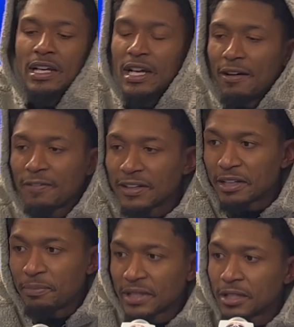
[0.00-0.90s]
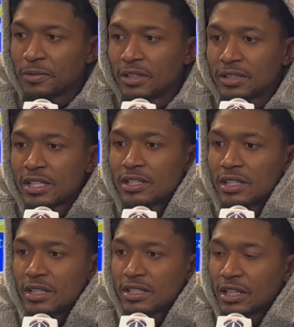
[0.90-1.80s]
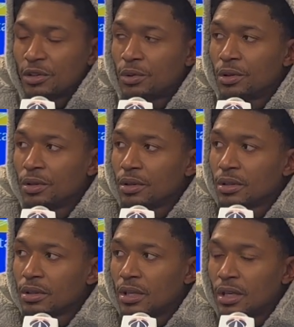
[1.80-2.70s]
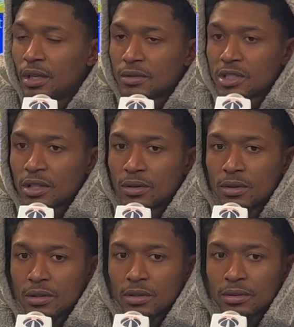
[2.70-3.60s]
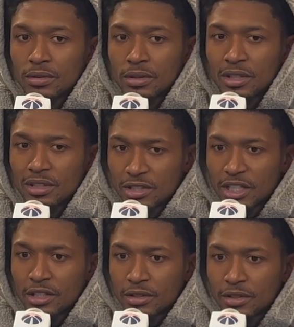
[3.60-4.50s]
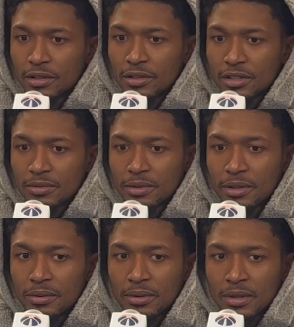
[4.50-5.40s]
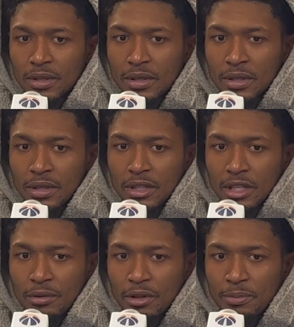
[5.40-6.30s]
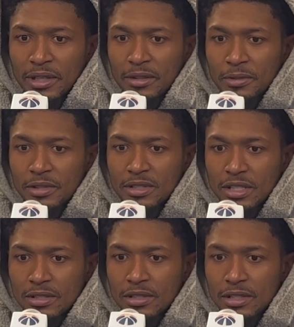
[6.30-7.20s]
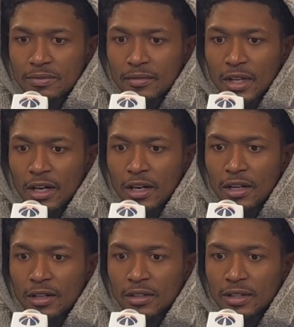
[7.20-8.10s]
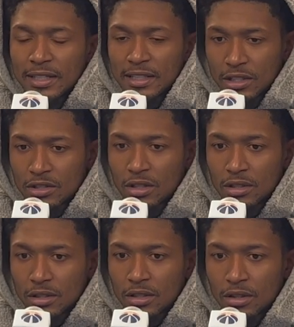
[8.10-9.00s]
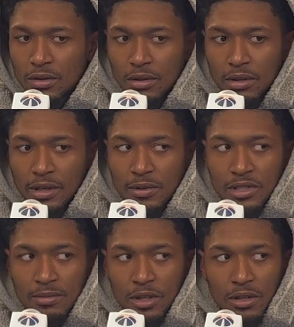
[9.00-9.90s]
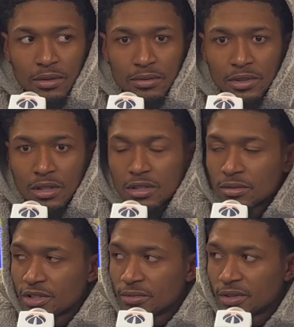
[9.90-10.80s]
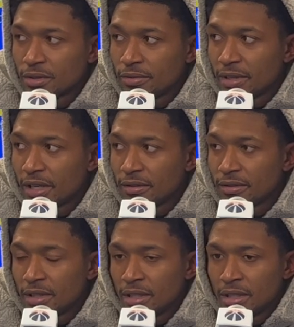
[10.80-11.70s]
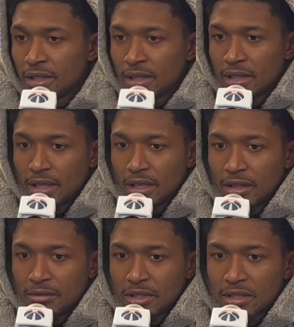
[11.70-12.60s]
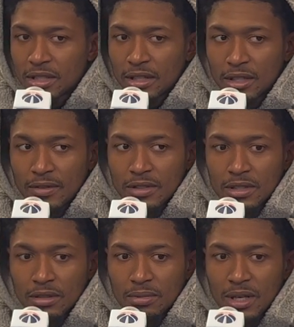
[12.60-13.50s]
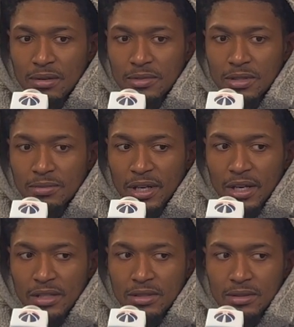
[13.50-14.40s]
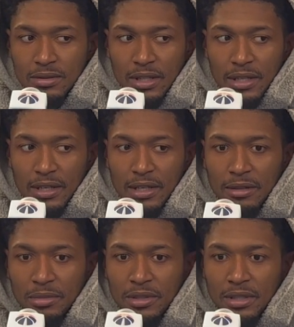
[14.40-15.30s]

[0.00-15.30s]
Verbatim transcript: I feel like they picked up their intensity in the second quarter. Uh, second quarter, second and third, that's when they, they really picked up their intensity. Uh, I think they started the third quarter, they went small, start switching one through five. Um, that's kind of given us a little problems in the past. Uh, but